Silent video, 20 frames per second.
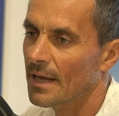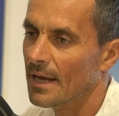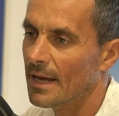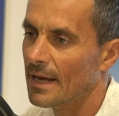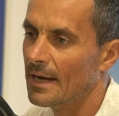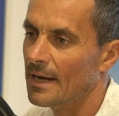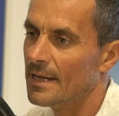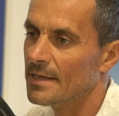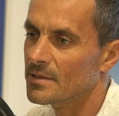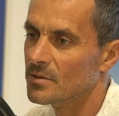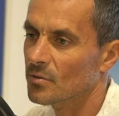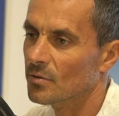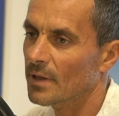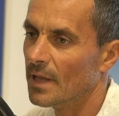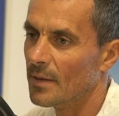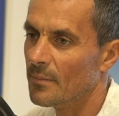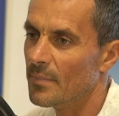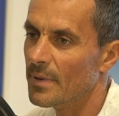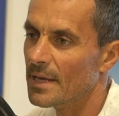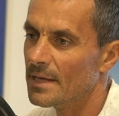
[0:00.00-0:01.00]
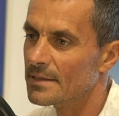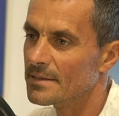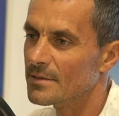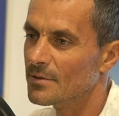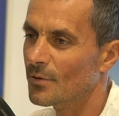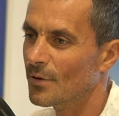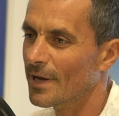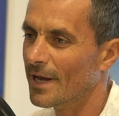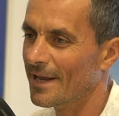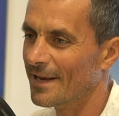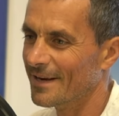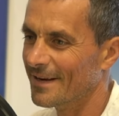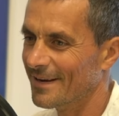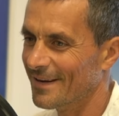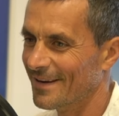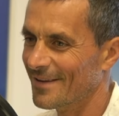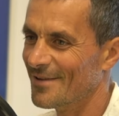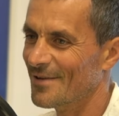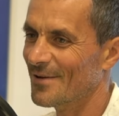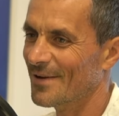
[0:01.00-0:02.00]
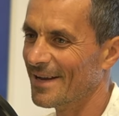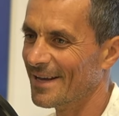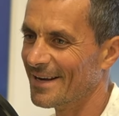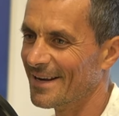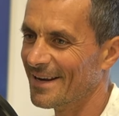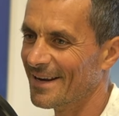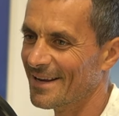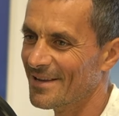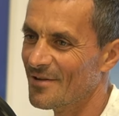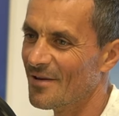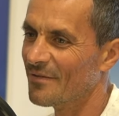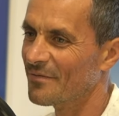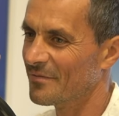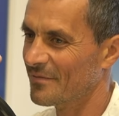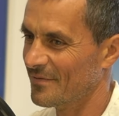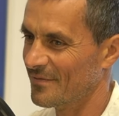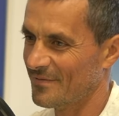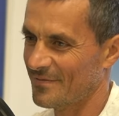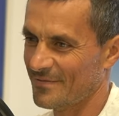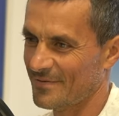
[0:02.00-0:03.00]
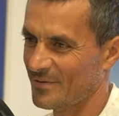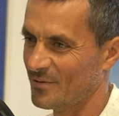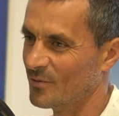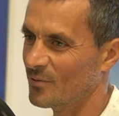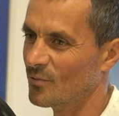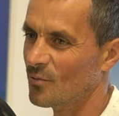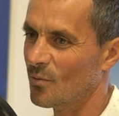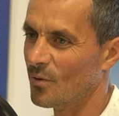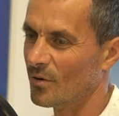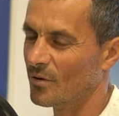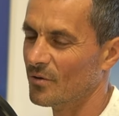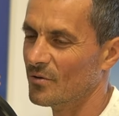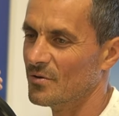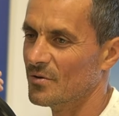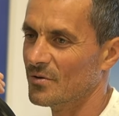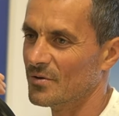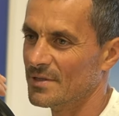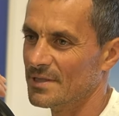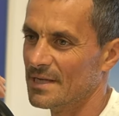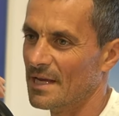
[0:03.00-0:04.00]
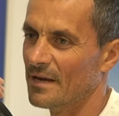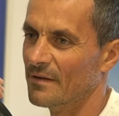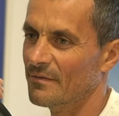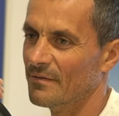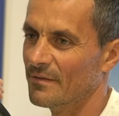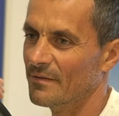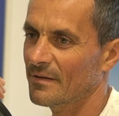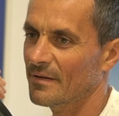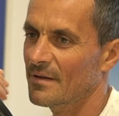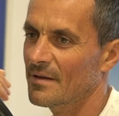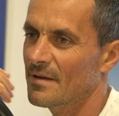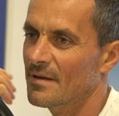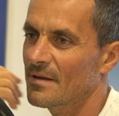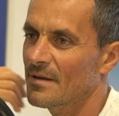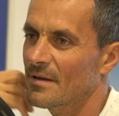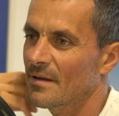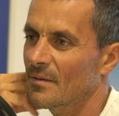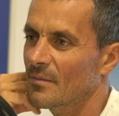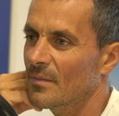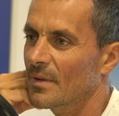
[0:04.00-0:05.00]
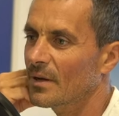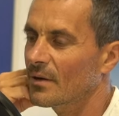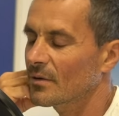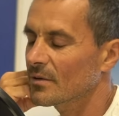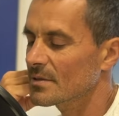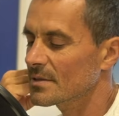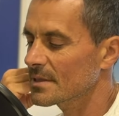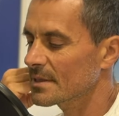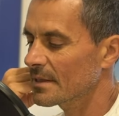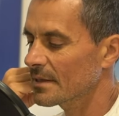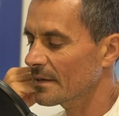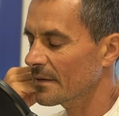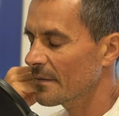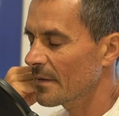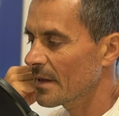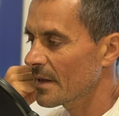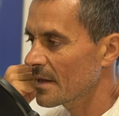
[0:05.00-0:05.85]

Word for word: unless you take pills, you can, you can, you have to work on yourself because uh,